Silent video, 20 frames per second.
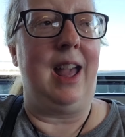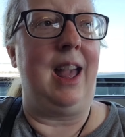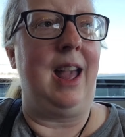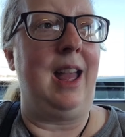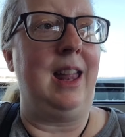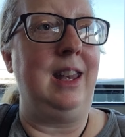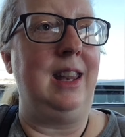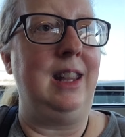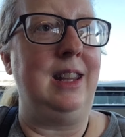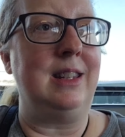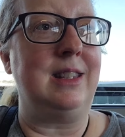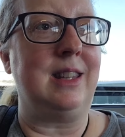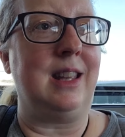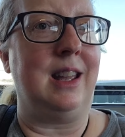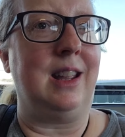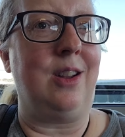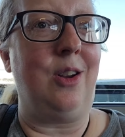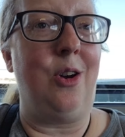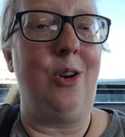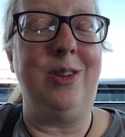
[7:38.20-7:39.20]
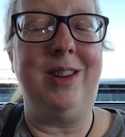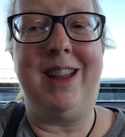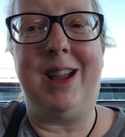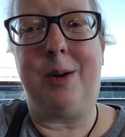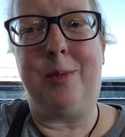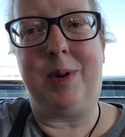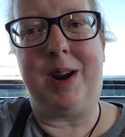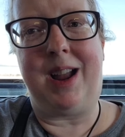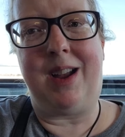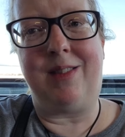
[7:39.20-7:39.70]
And he's like, oh yeah,
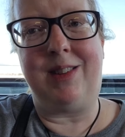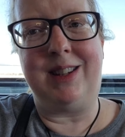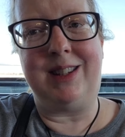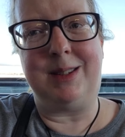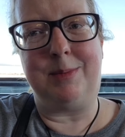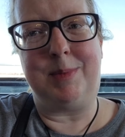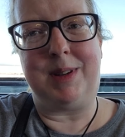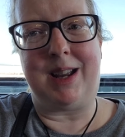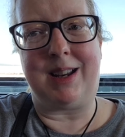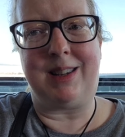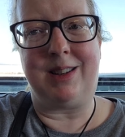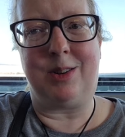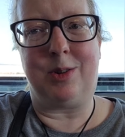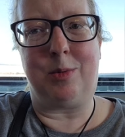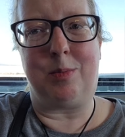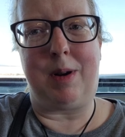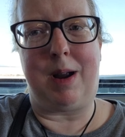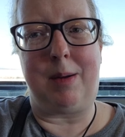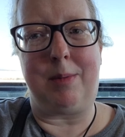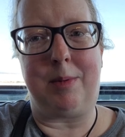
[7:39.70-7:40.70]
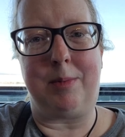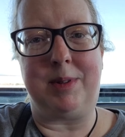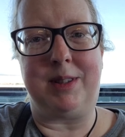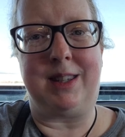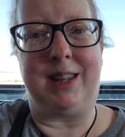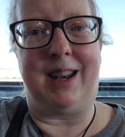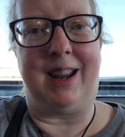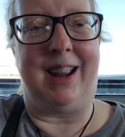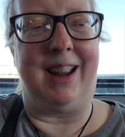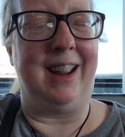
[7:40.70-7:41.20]
we're having some technical problems
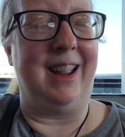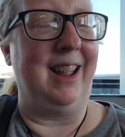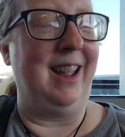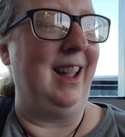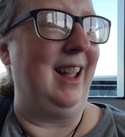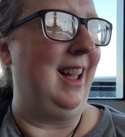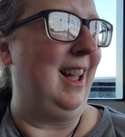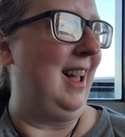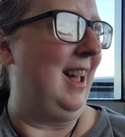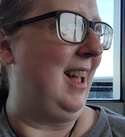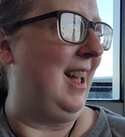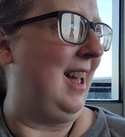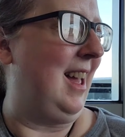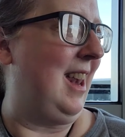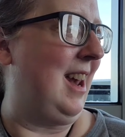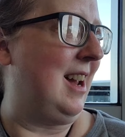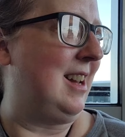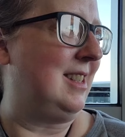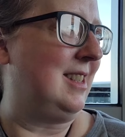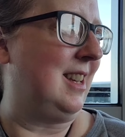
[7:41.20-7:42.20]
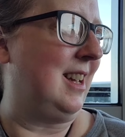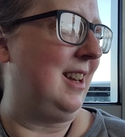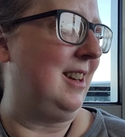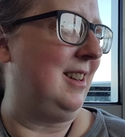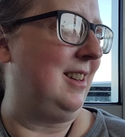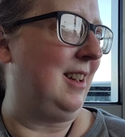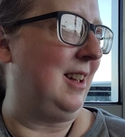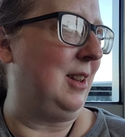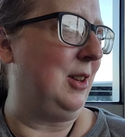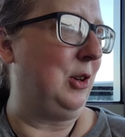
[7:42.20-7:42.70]
today. And I said
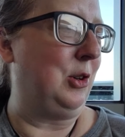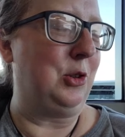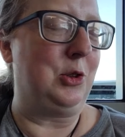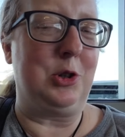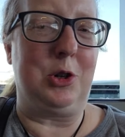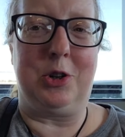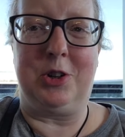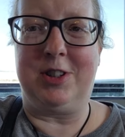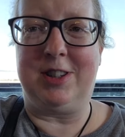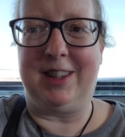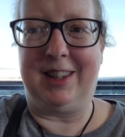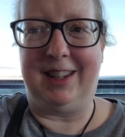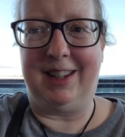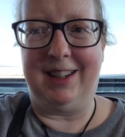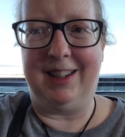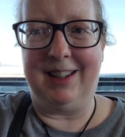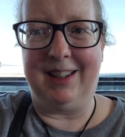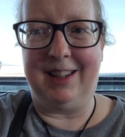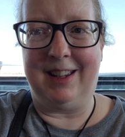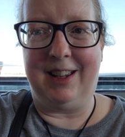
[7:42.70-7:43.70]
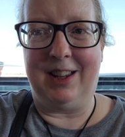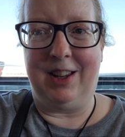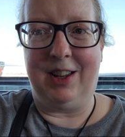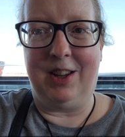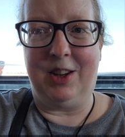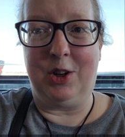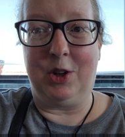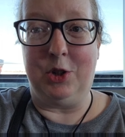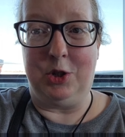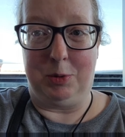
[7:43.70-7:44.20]
a little tersely,
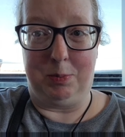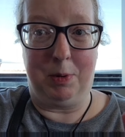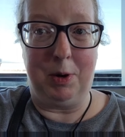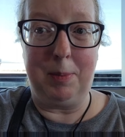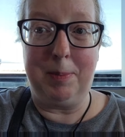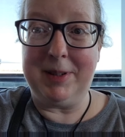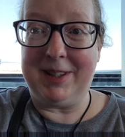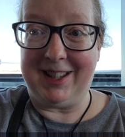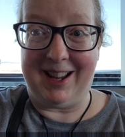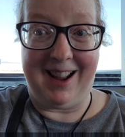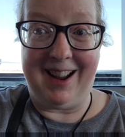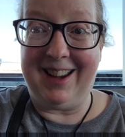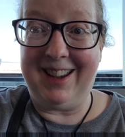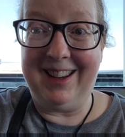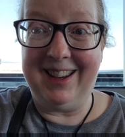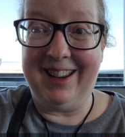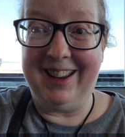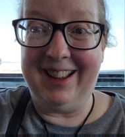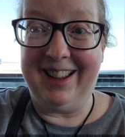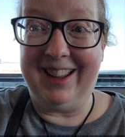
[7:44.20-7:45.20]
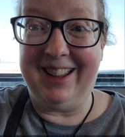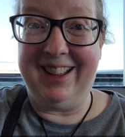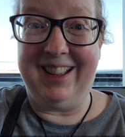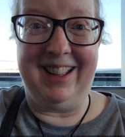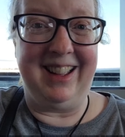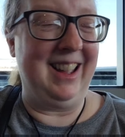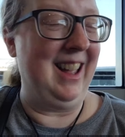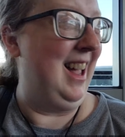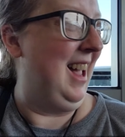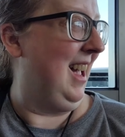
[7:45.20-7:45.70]
could you put up a sign?
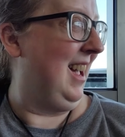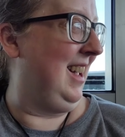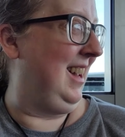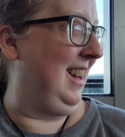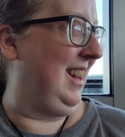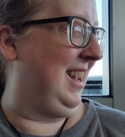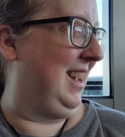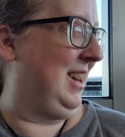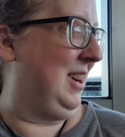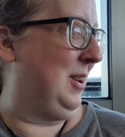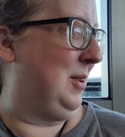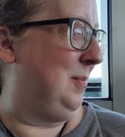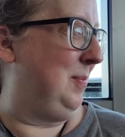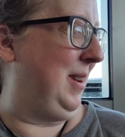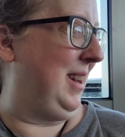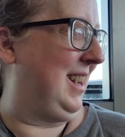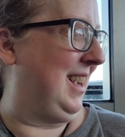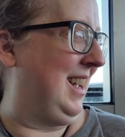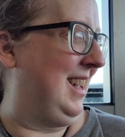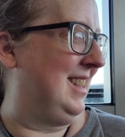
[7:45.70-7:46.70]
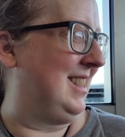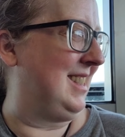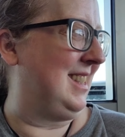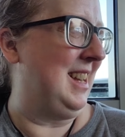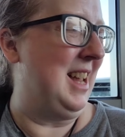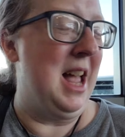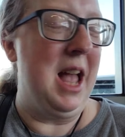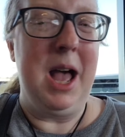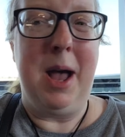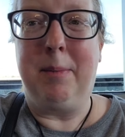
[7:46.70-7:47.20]
You know, because,
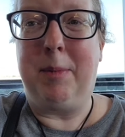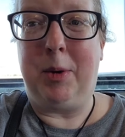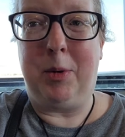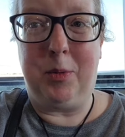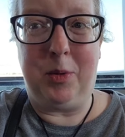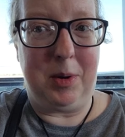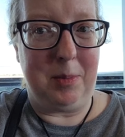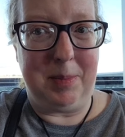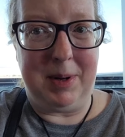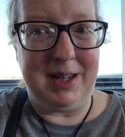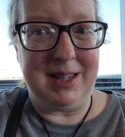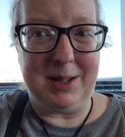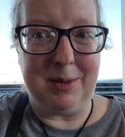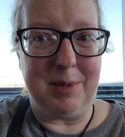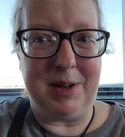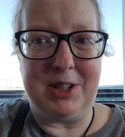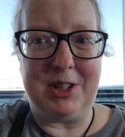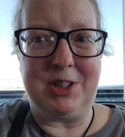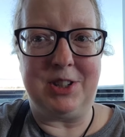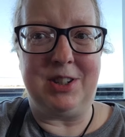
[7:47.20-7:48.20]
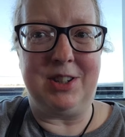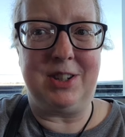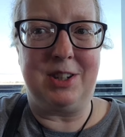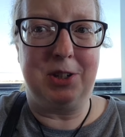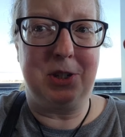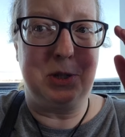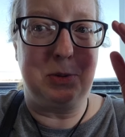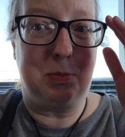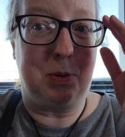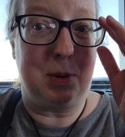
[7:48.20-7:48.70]
you know, would it be so much to
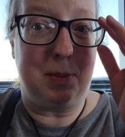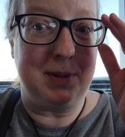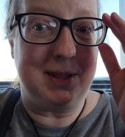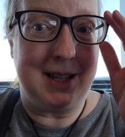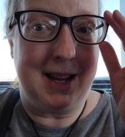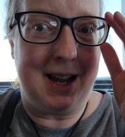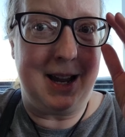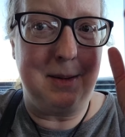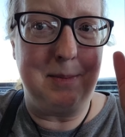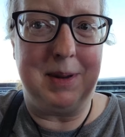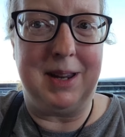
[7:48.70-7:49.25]
just put up a sign?